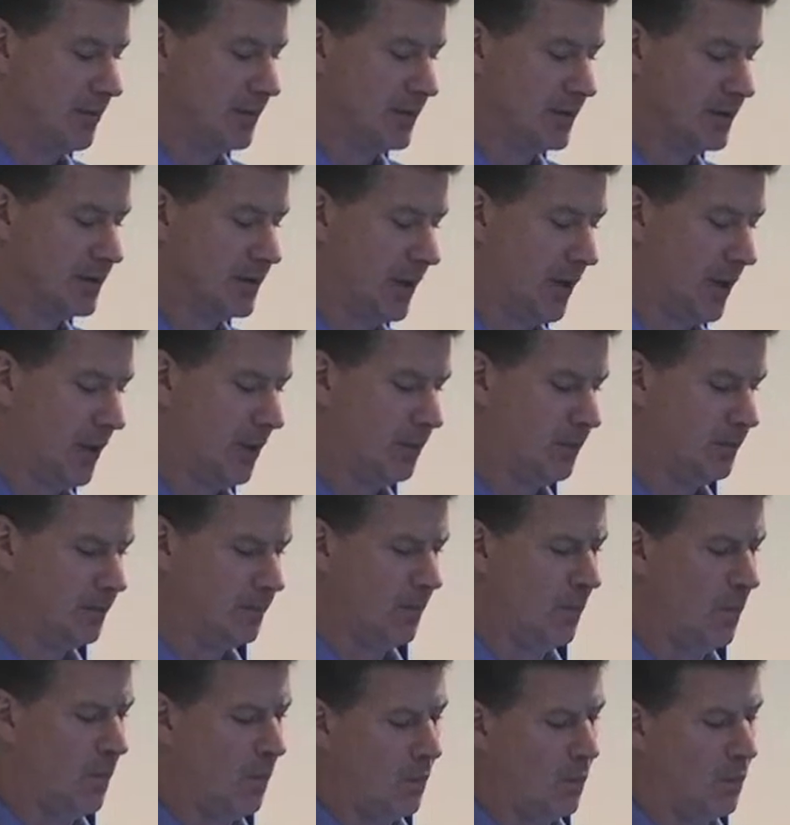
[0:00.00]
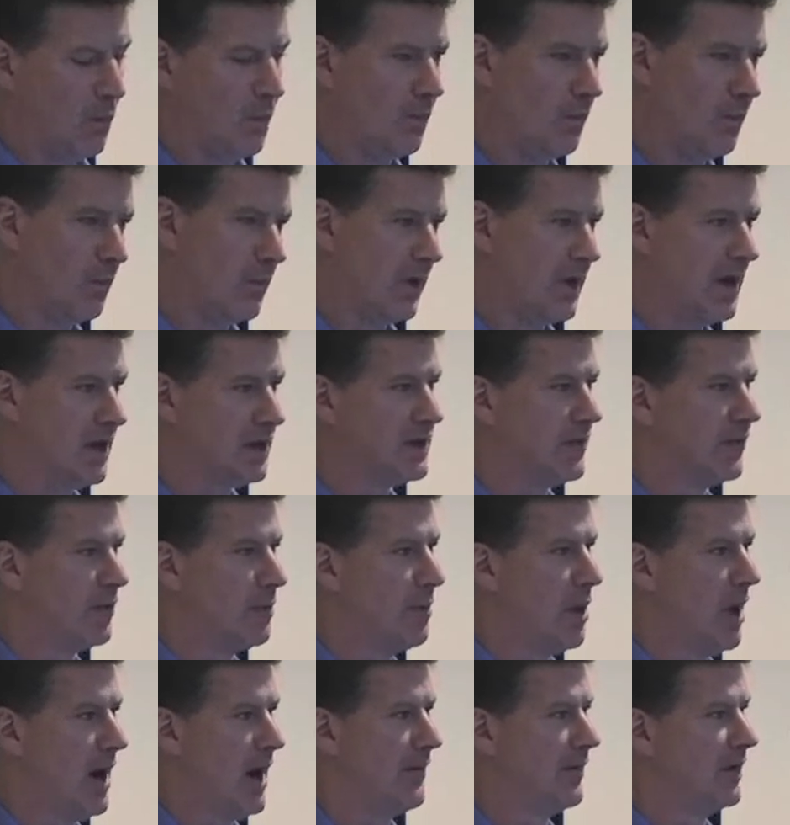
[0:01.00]
So each of
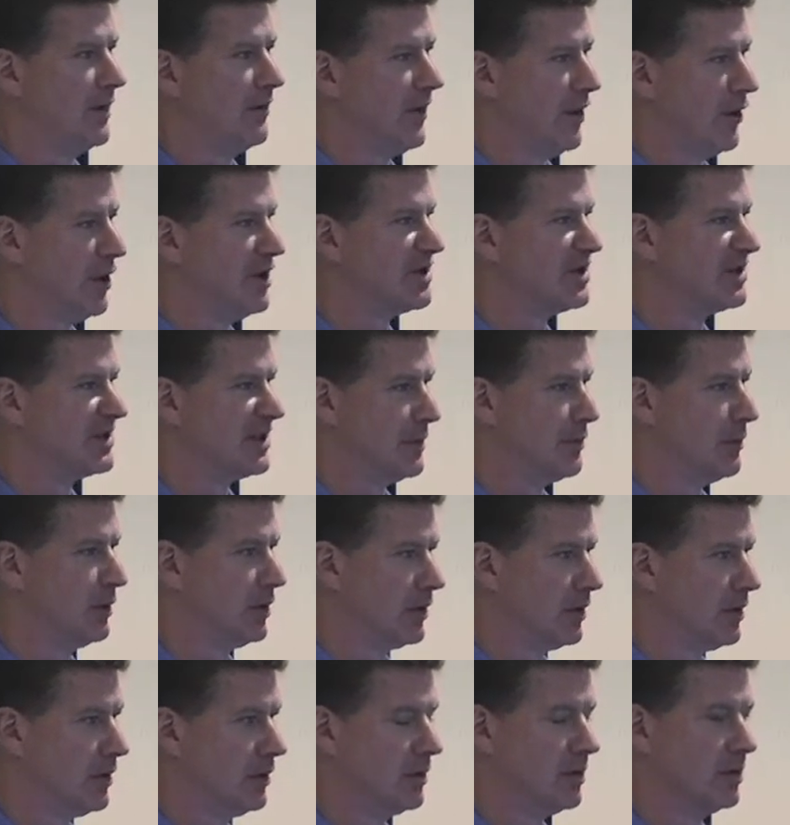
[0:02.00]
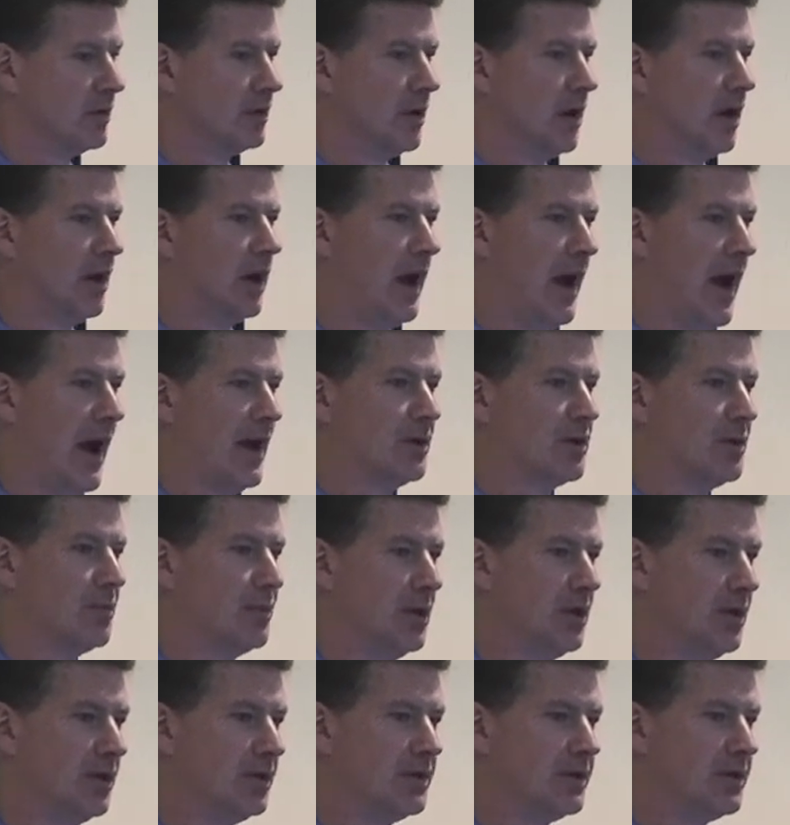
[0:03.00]
them are having very similar
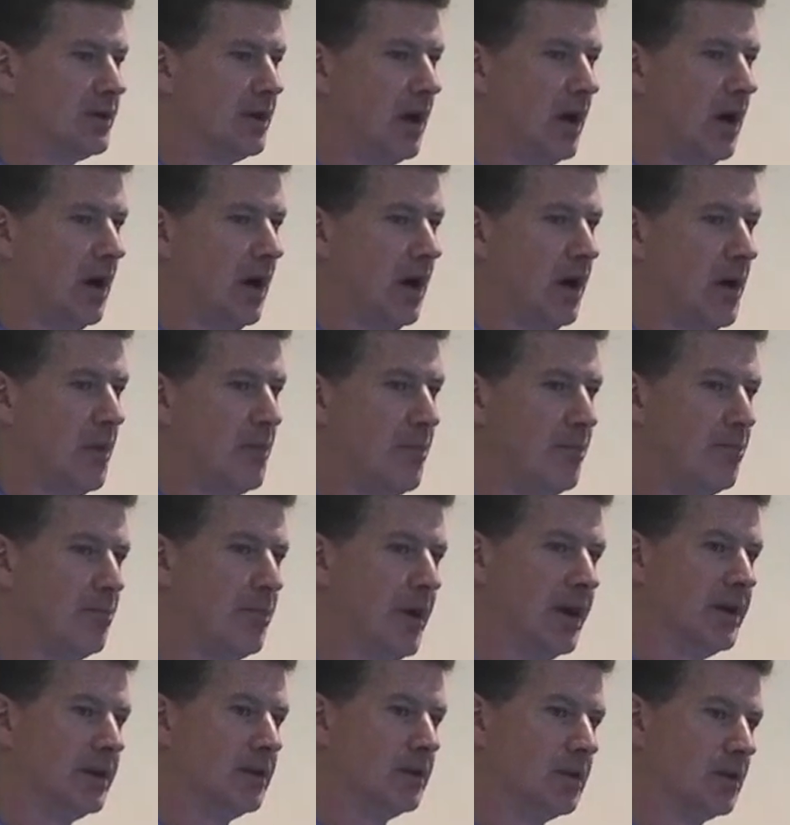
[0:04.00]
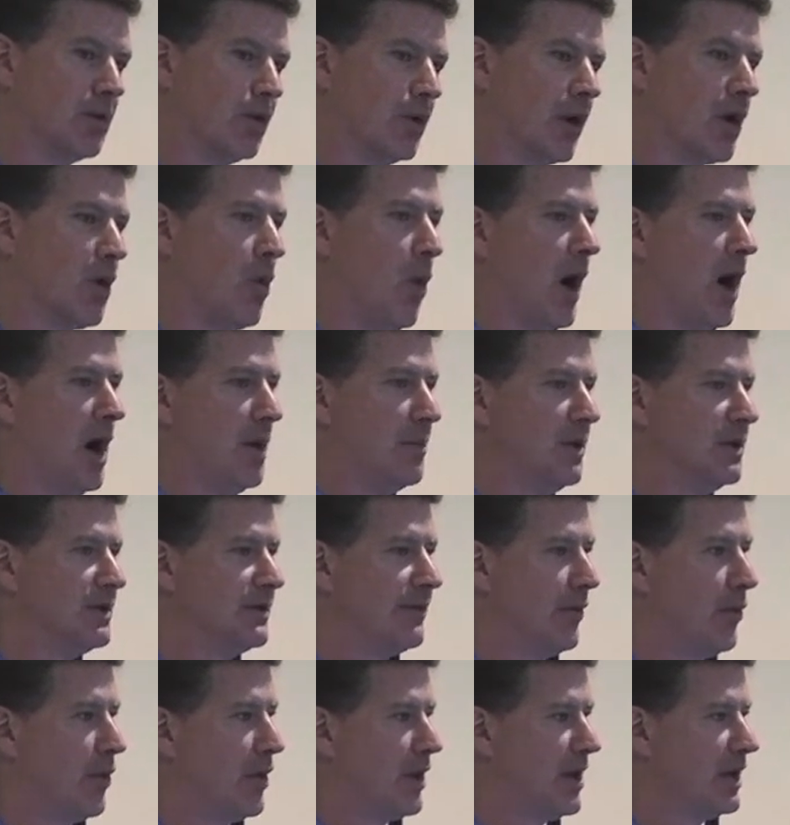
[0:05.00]
attributes, but the requirements
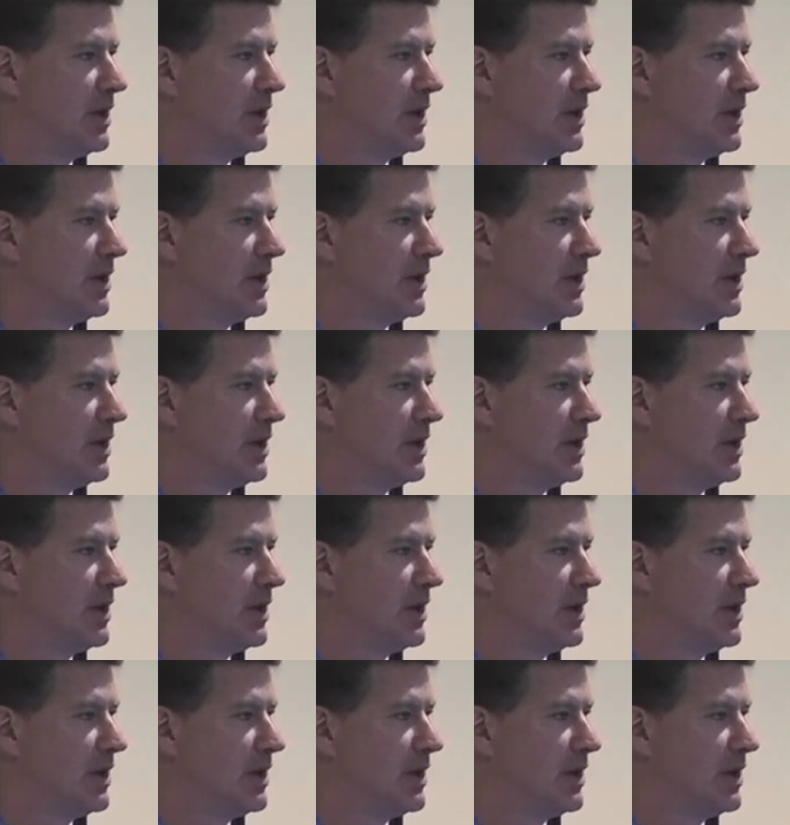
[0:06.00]
for